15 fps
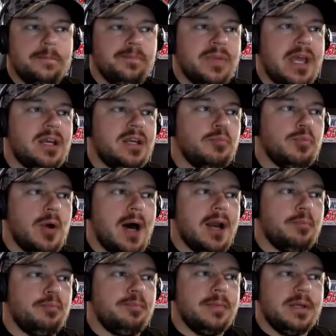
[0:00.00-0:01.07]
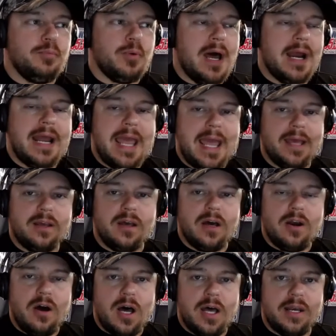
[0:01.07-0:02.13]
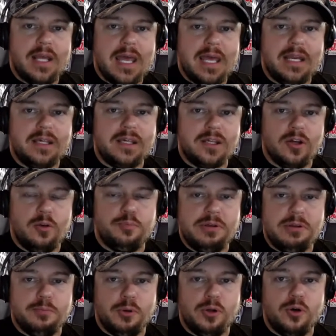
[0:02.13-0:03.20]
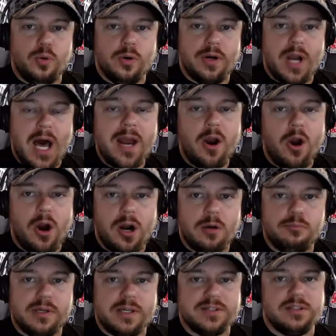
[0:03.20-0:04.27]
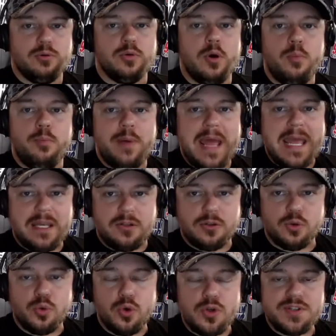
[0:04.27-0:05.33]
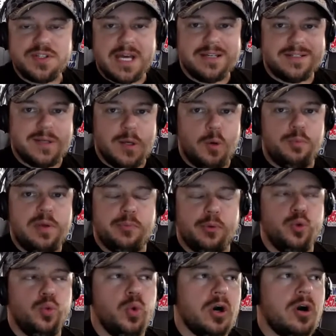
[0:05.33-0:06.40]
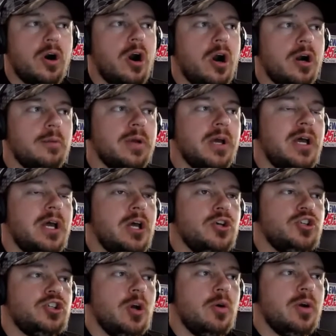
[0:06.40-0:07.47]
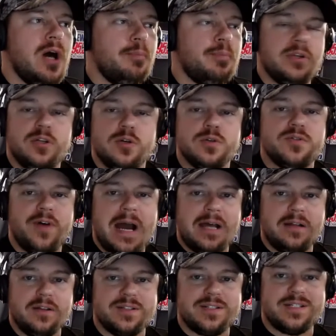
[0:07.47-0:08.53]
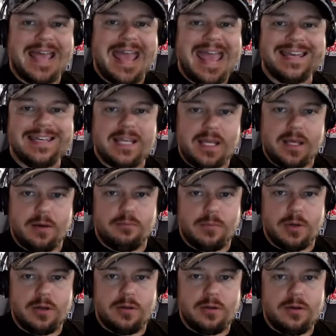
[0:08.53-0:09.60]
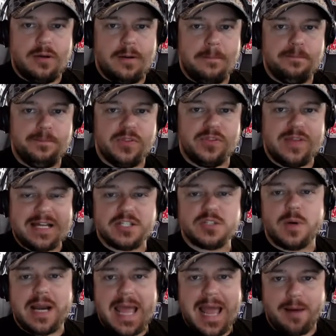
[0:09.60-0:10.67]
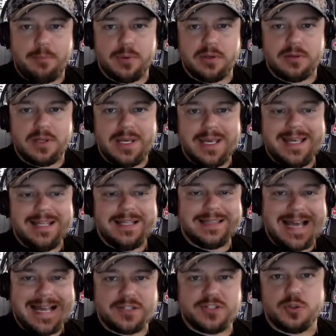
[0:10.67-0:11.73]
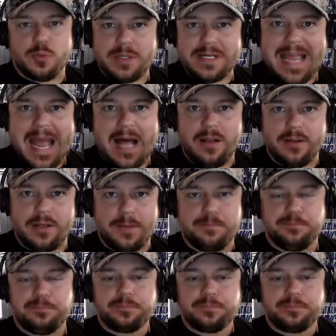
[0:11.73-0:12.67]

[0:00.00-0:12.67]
And he brought a he brought a handgun on and he killed people who were not armed because they were obeying the rules until people who were armed showed up and used violence to end him. That's what happened. That's the reality.